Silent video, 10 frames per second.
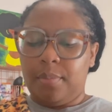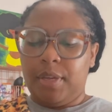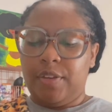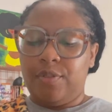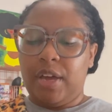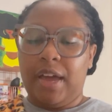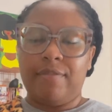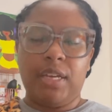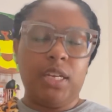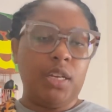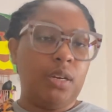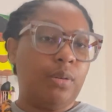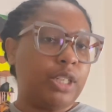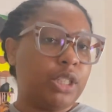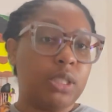If you have any
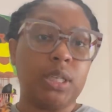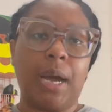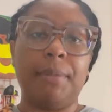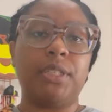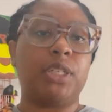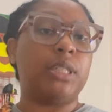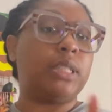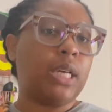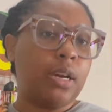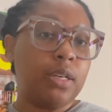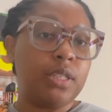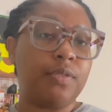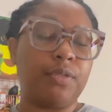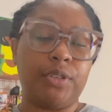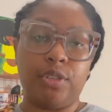questions, comments, or concerns,
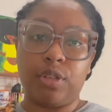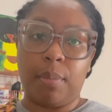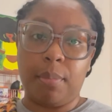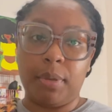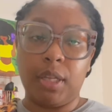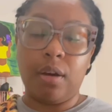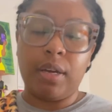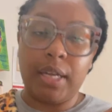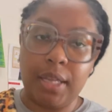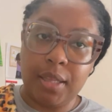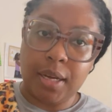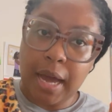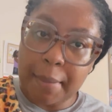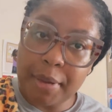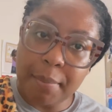feel free to drop them below in the
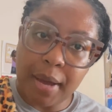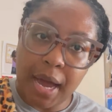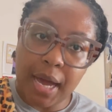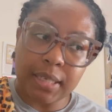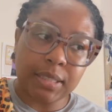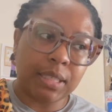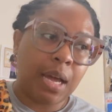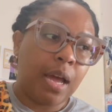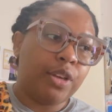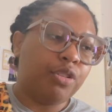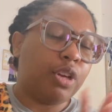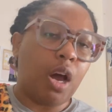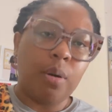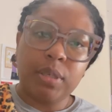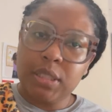comment box. You can
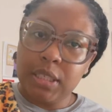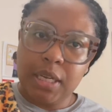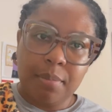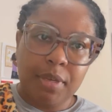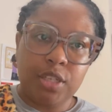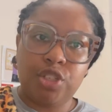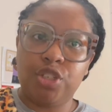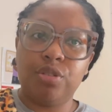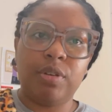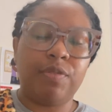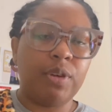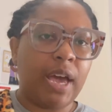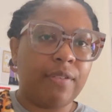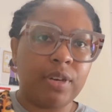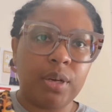always DM me too if you
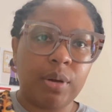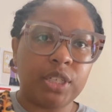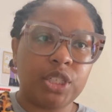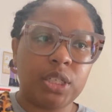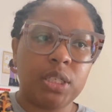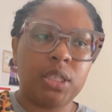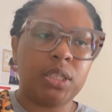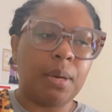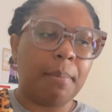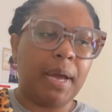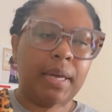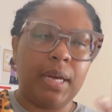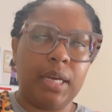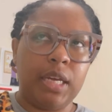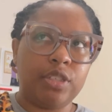have any questions. My
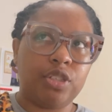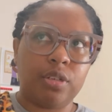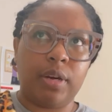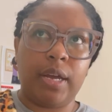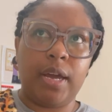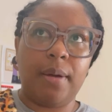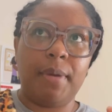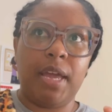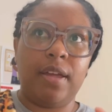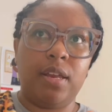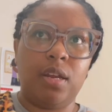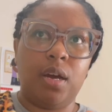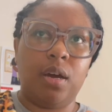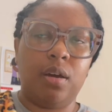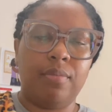Instagram and
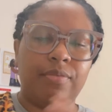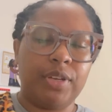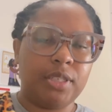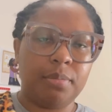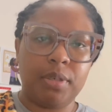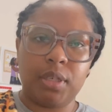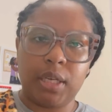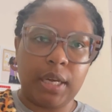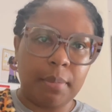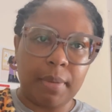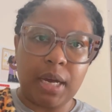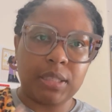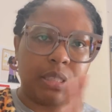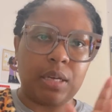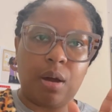Facebook
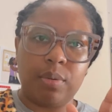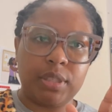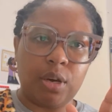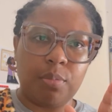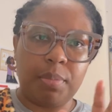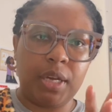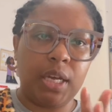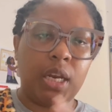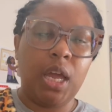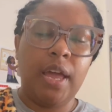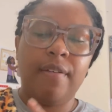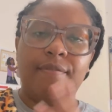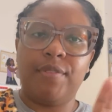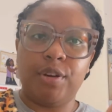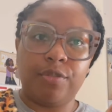inbox is always open.
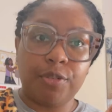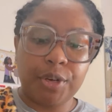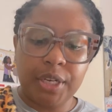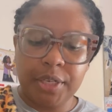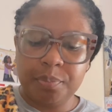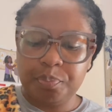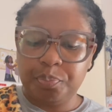Feel free.